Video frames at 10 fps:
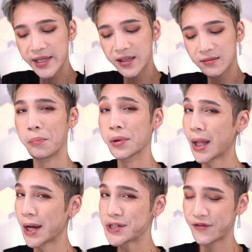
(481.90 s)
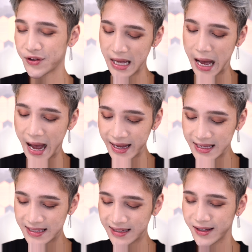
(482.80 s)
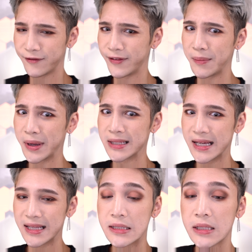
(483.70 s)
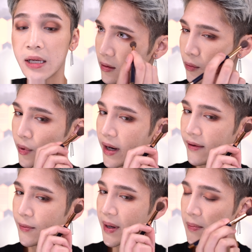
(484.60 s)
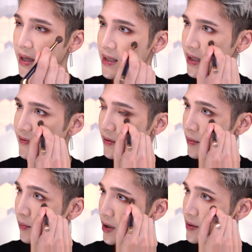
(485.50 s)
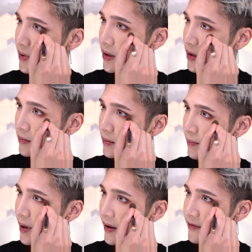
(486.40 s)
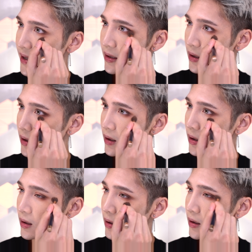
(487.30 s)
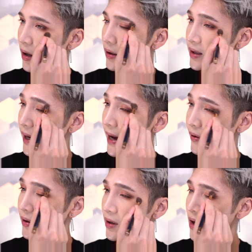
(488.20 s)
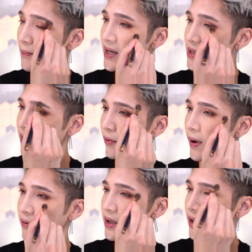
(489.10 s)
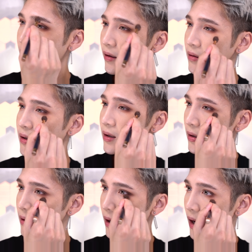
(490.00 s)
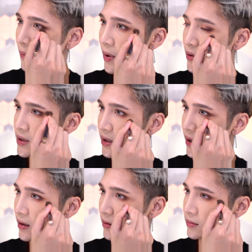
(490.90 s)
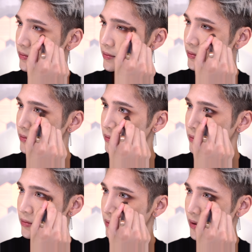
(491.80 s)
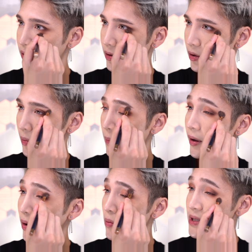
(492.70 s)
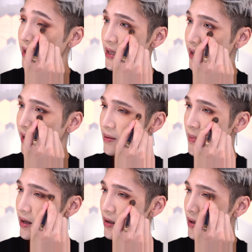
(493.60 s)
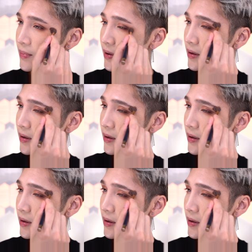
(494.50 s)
like blush for the eyes, if that makes sense. Whatever pigment is left on the brush, I'm going to buff it on the outer, a lot, basically around here. Uh, mostly on the lower part, almost like Igari makeup,